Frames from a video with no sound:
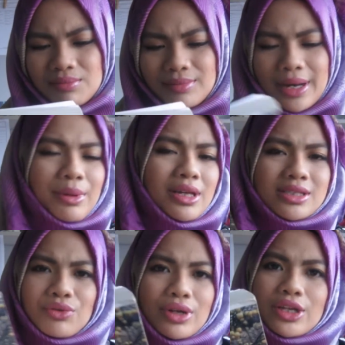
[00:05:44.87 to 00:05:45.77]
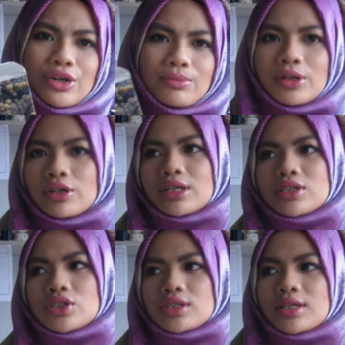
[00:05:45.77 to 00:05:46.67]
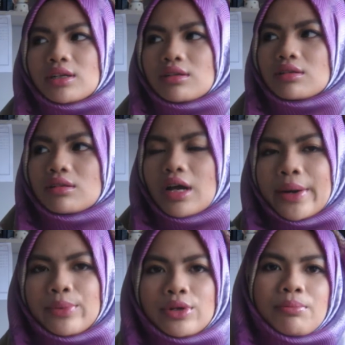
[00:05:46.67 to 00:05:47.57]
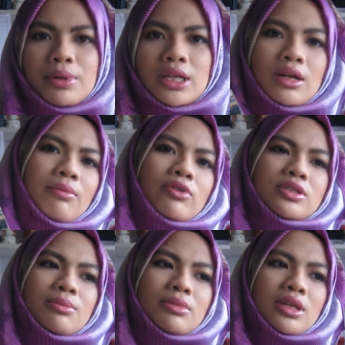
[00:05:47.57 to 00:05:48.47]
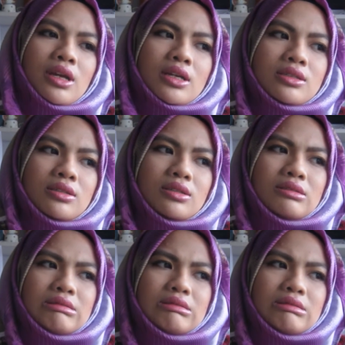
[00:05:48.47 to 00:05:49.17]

I mean, it's a really good book. It's just that I wouldn't pick it up for something as a